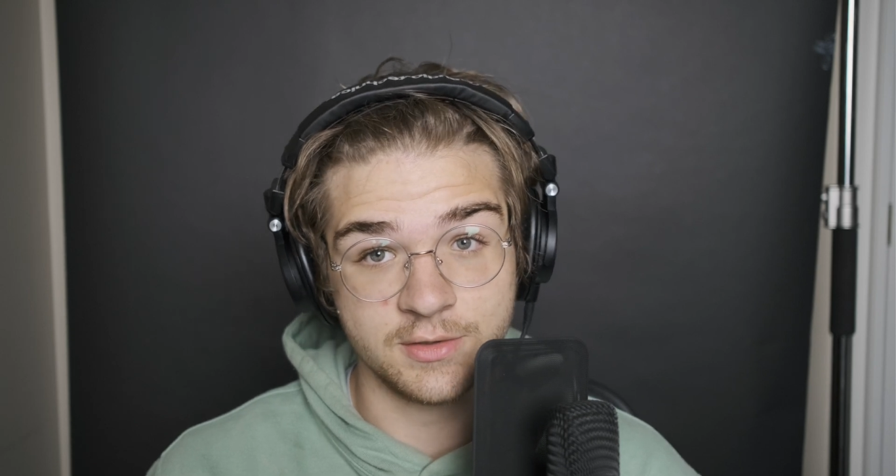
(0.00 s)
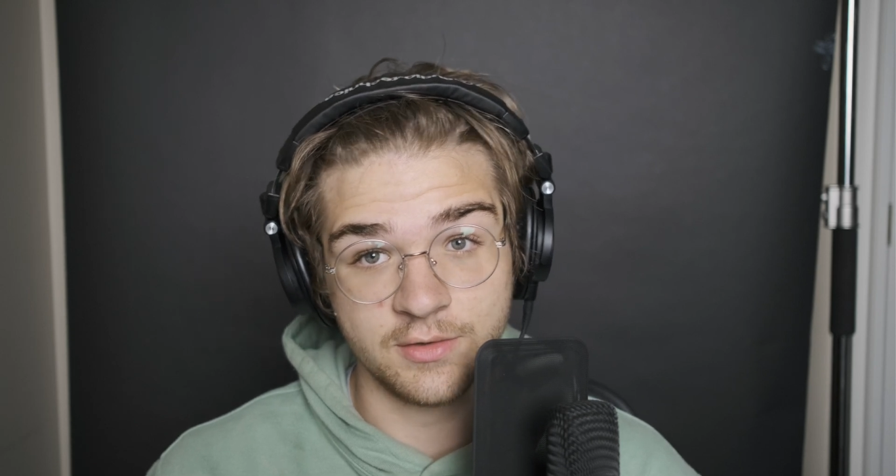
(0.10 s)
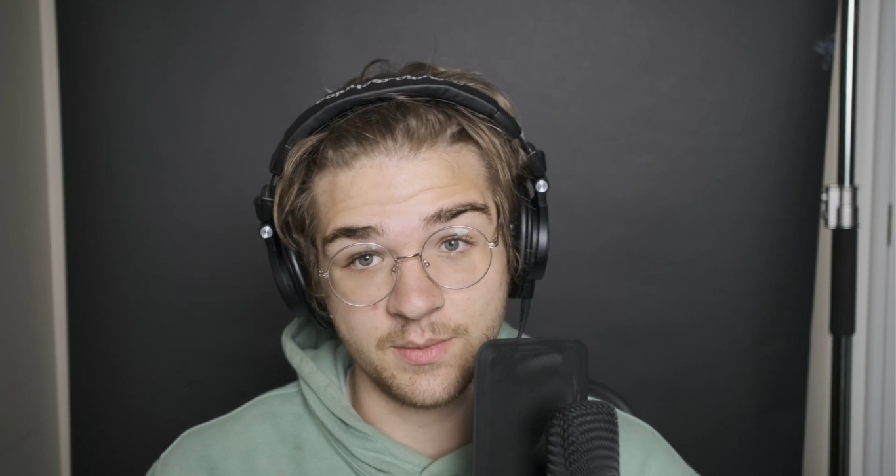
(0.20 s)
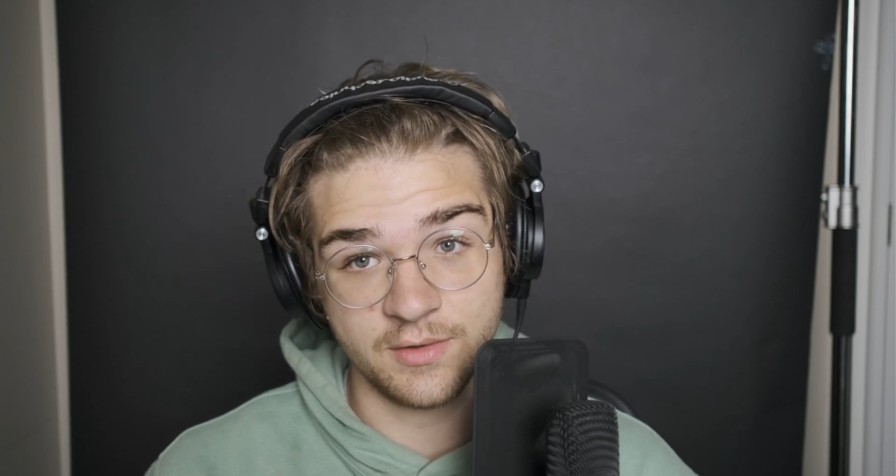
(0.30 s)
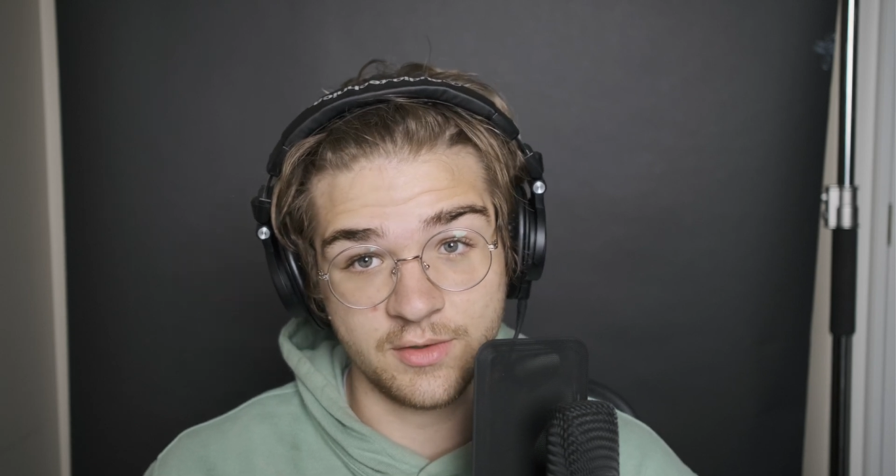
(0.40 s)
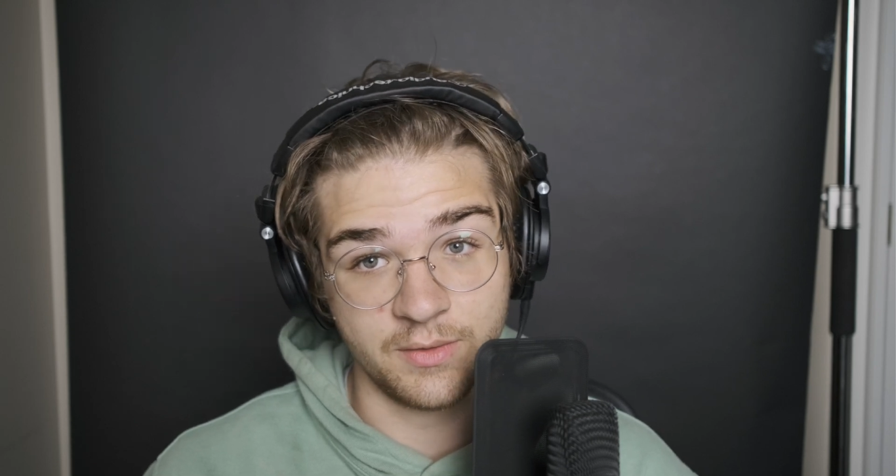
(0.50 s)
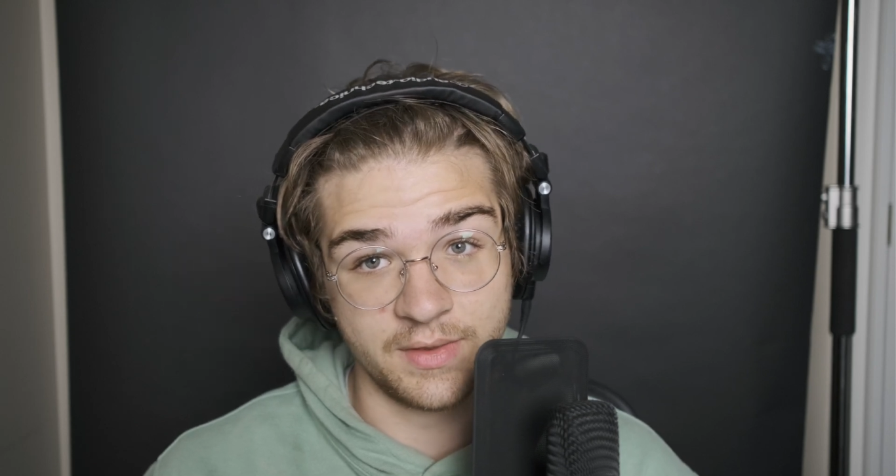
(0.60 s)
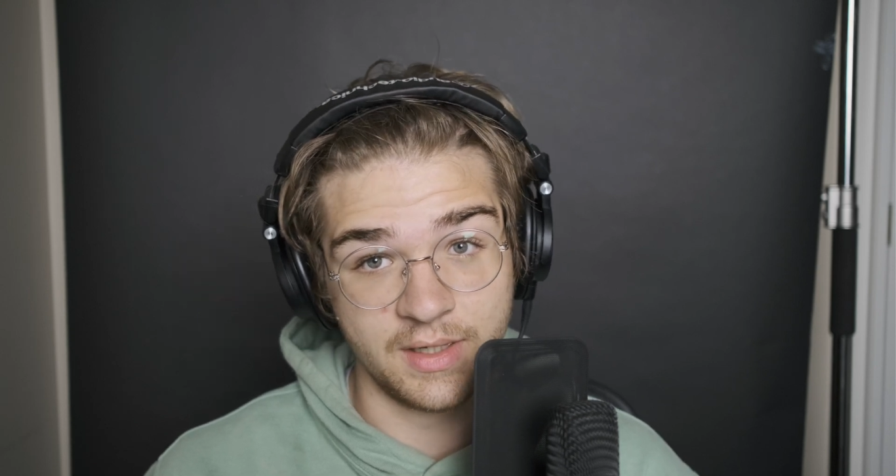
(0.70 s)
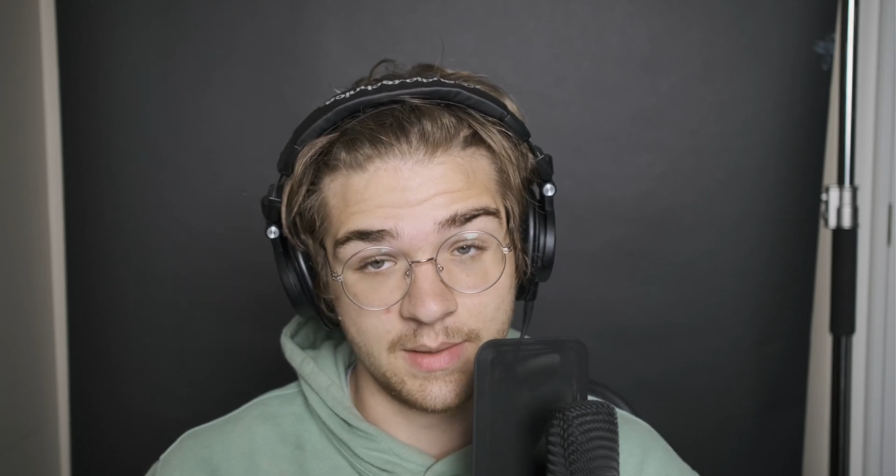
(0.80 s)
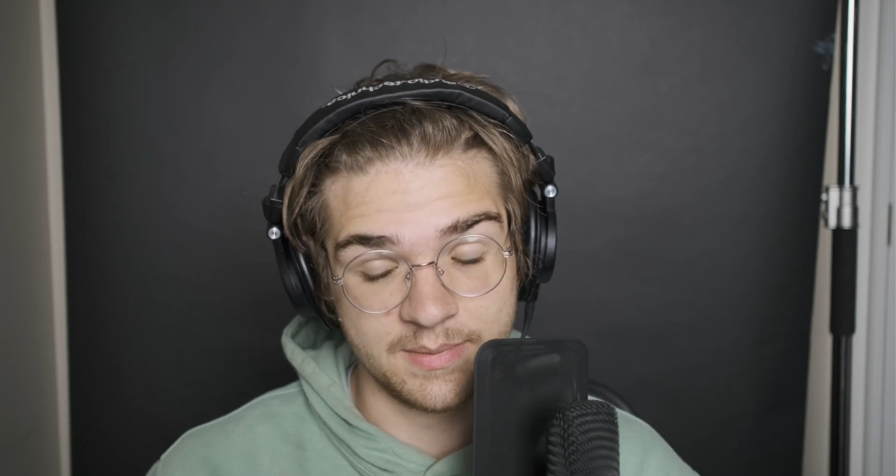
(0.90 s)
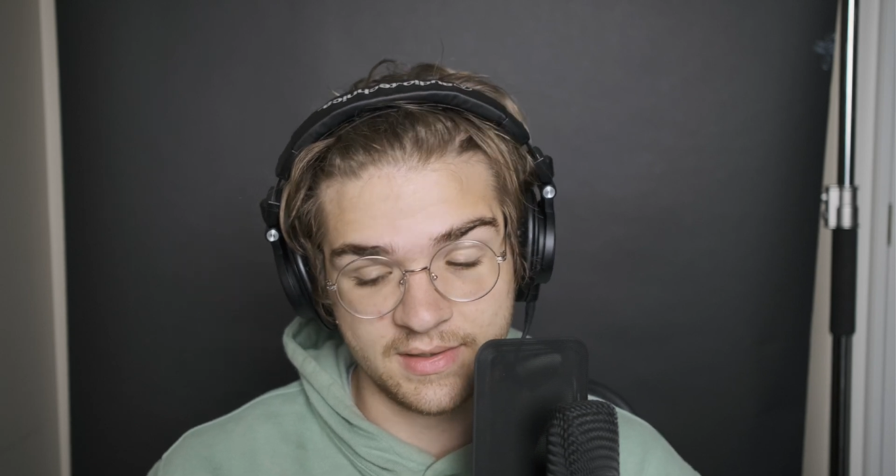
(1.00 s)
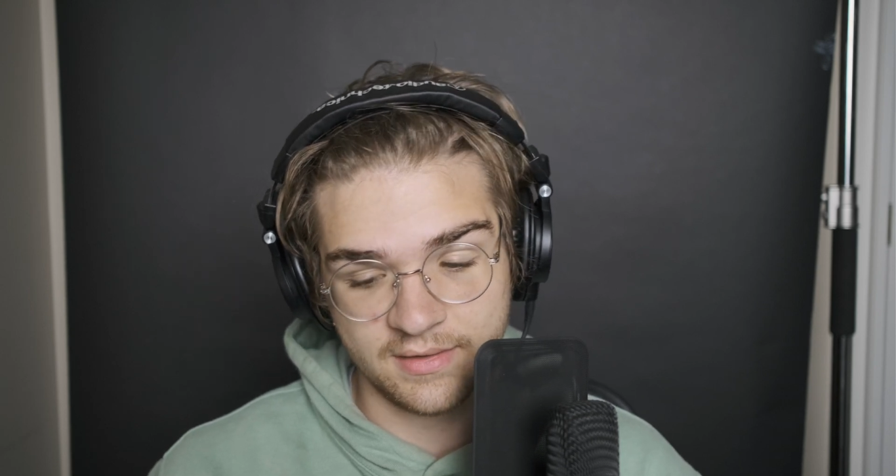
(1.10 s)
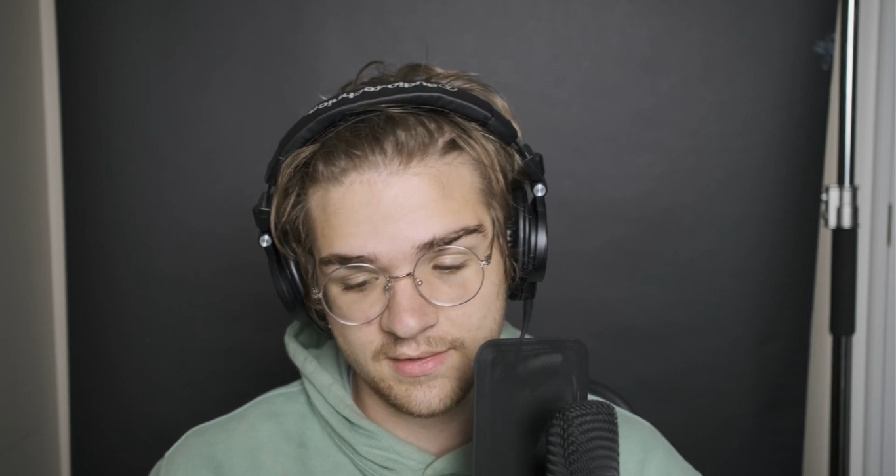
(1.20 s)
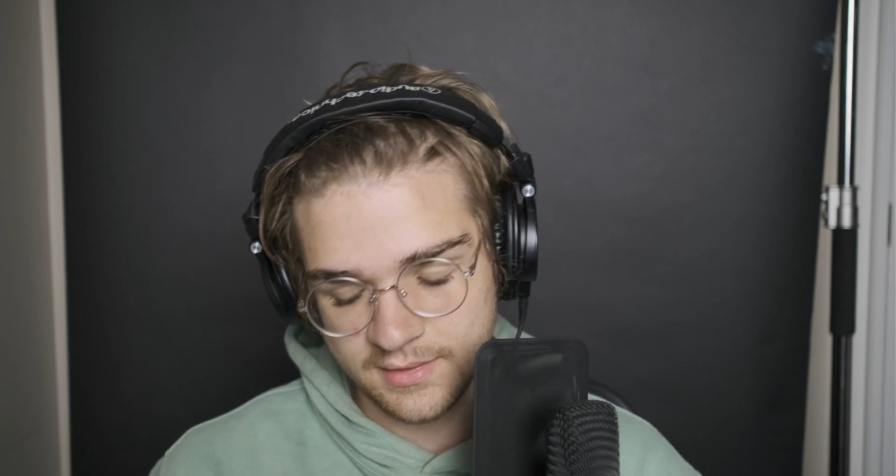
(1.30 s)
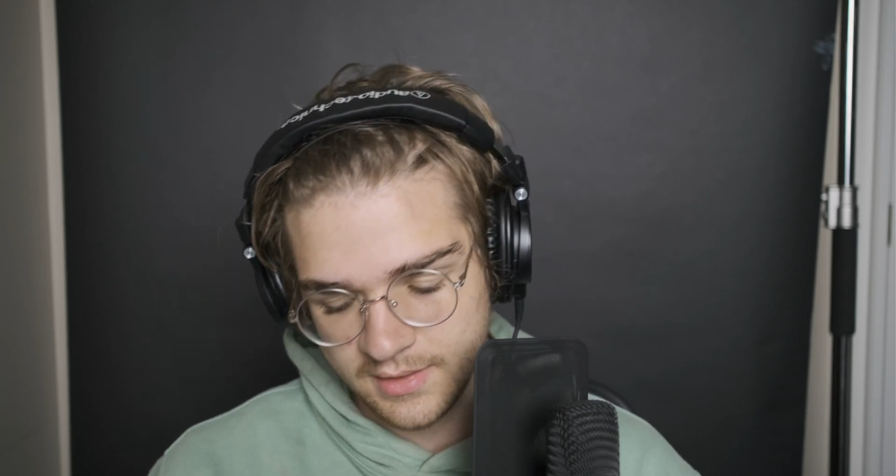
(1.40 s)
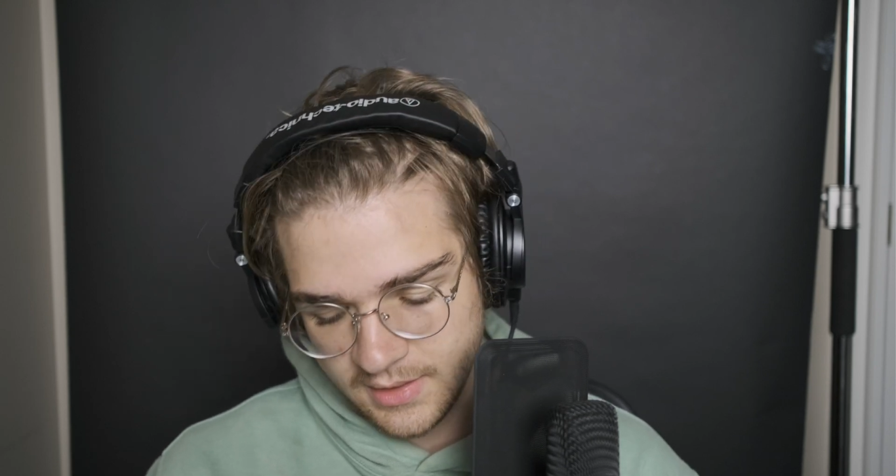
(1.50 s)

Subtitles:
So I'm going to start with the optics.